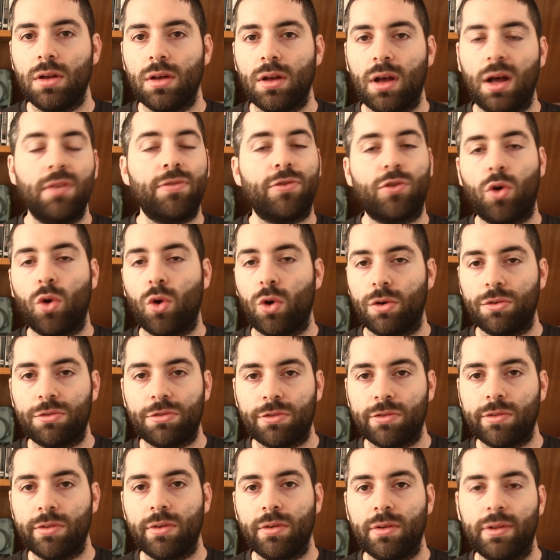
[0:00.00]
of
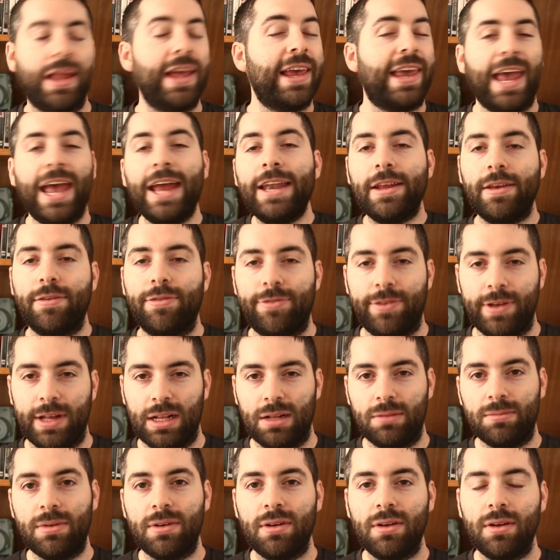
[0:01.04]
course, like any
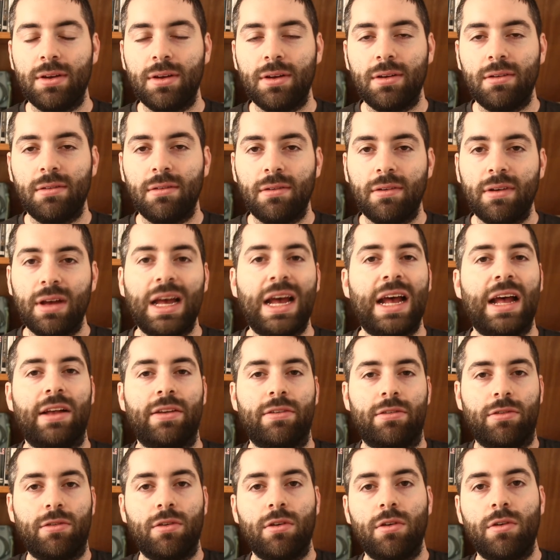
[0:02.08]
film,
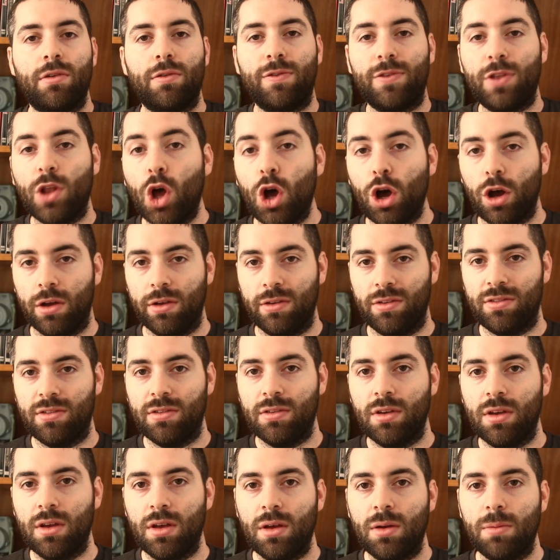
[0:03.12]
has
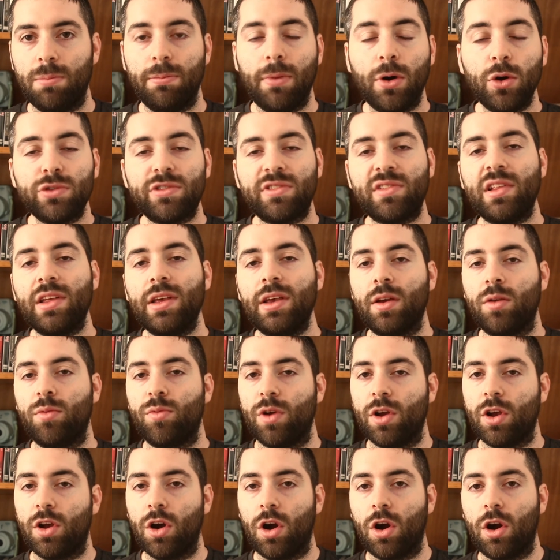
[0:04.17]
flaws, mostly in
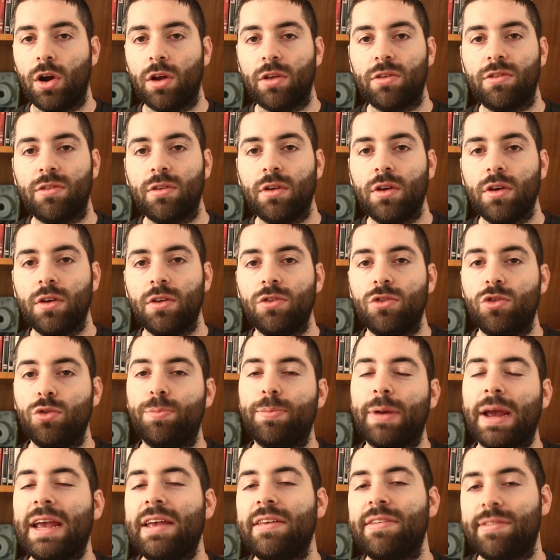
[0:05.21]
regards to
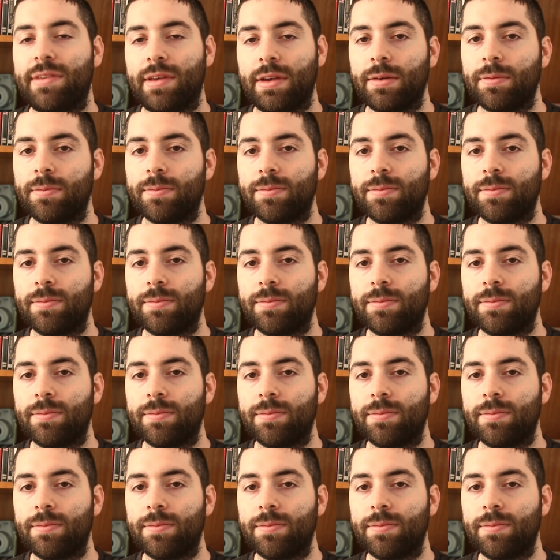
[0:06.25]
pacing.